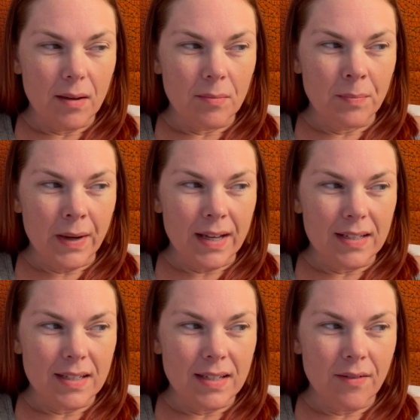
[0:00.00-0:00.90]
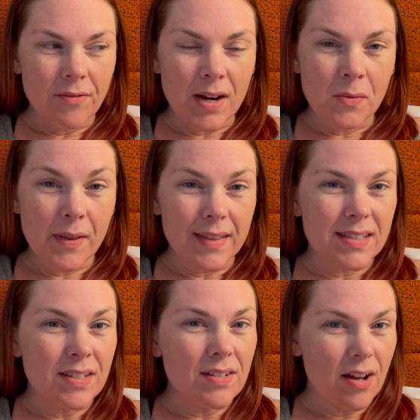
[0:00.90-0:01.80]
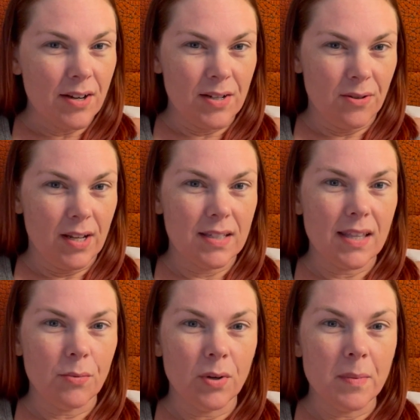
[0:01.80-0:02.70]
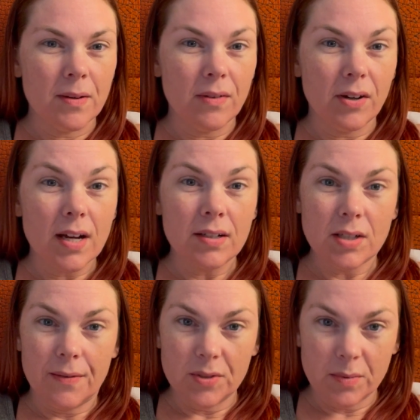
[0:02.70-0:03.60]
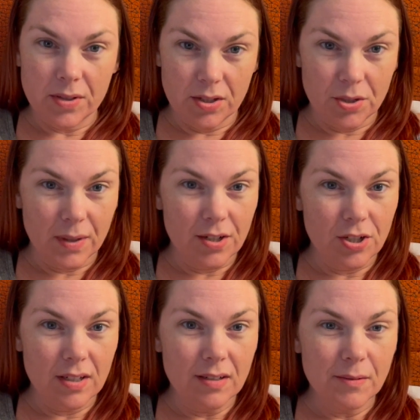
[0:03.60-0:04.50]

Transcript: But for anyone that's not a nudist, that would have been a very uncomfortable situation.